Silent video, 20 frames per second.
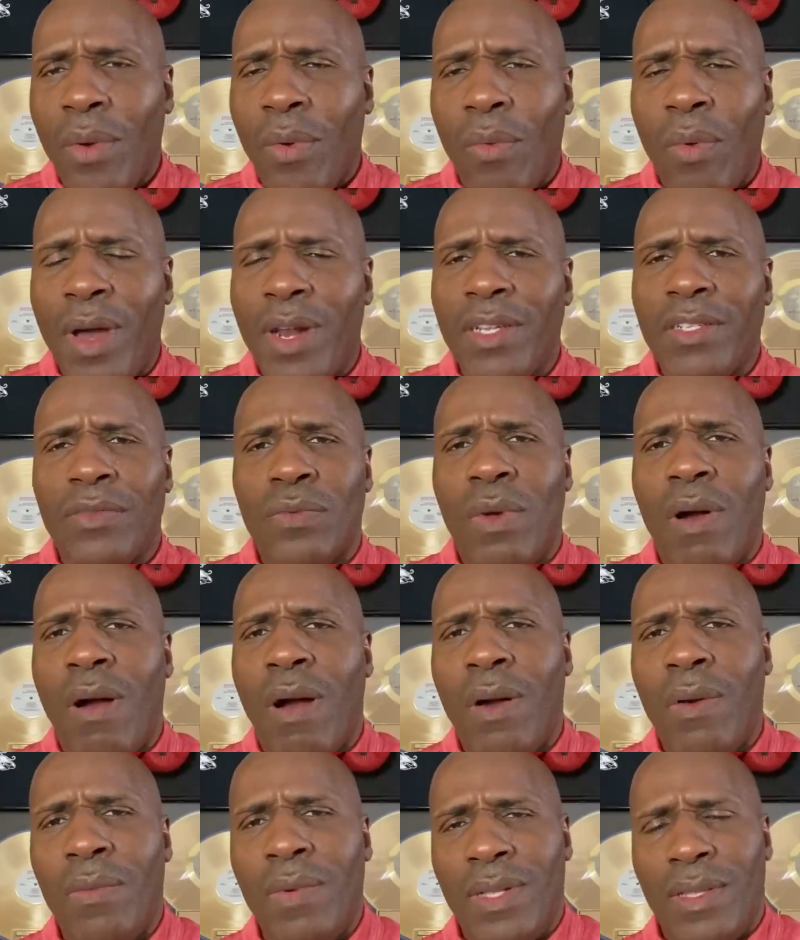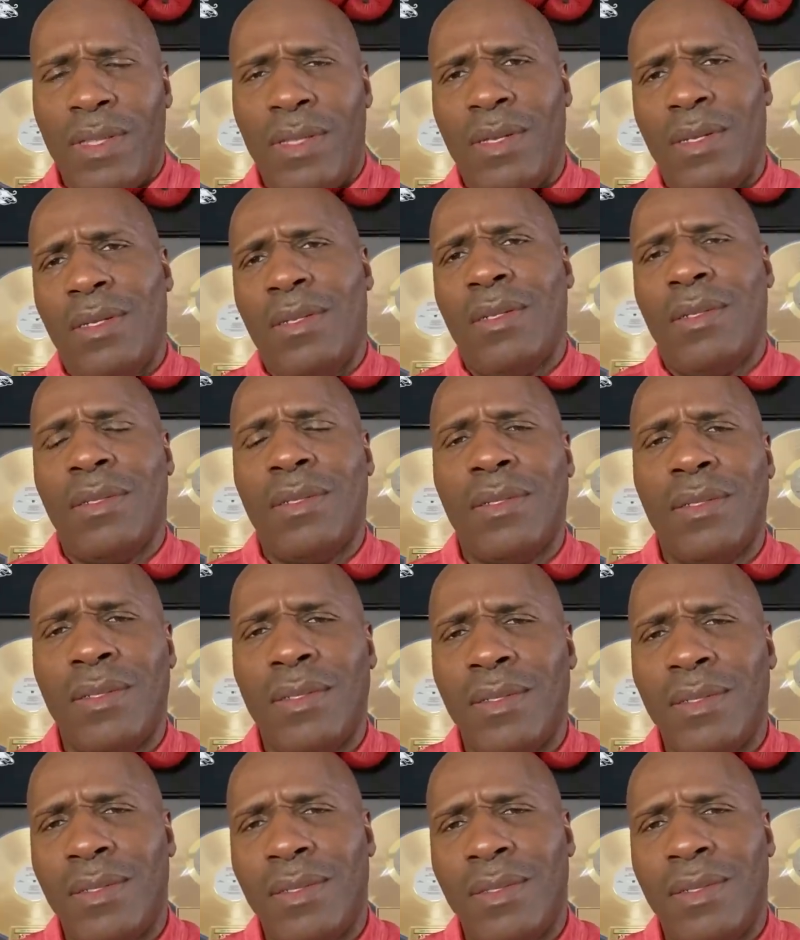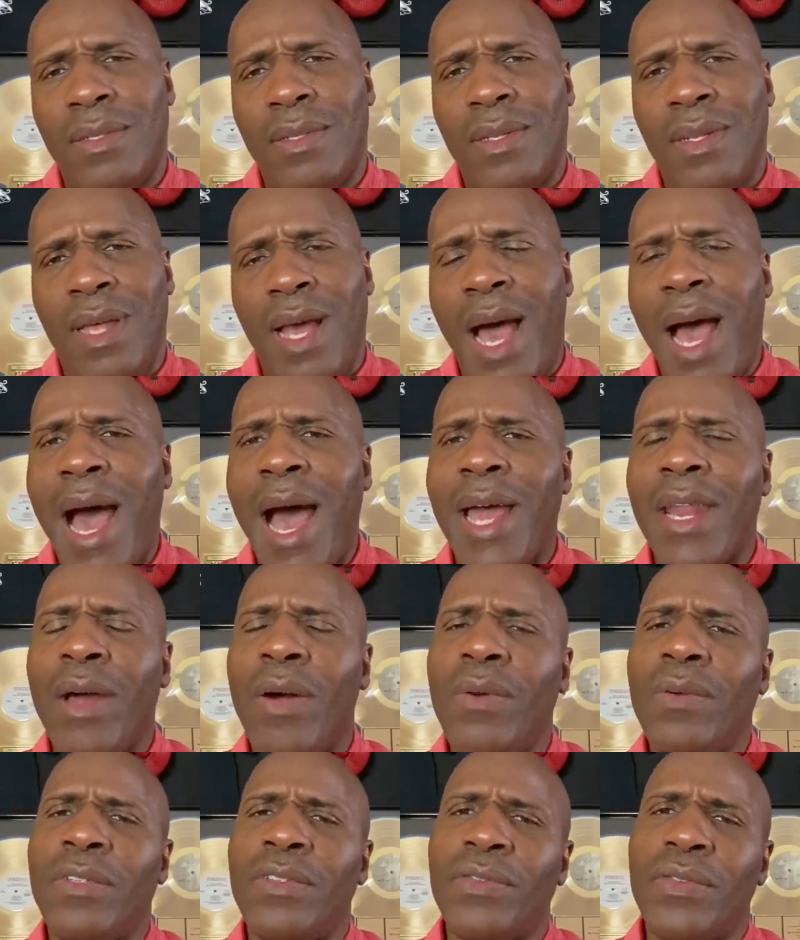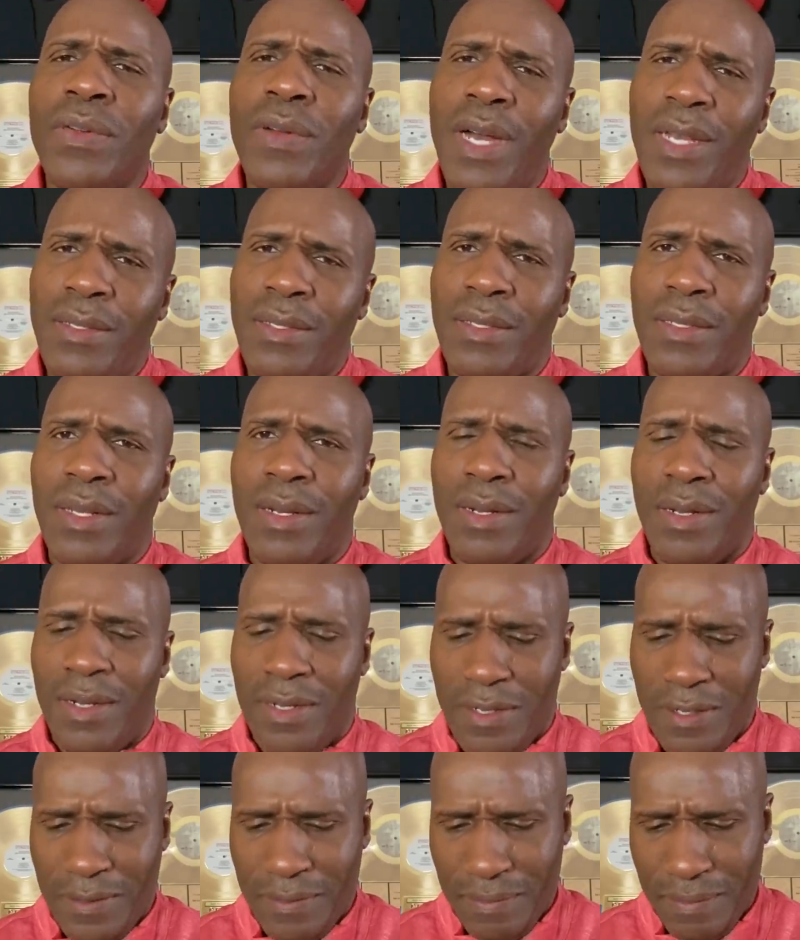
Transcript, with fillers: What is wrong with her? I don't trust her.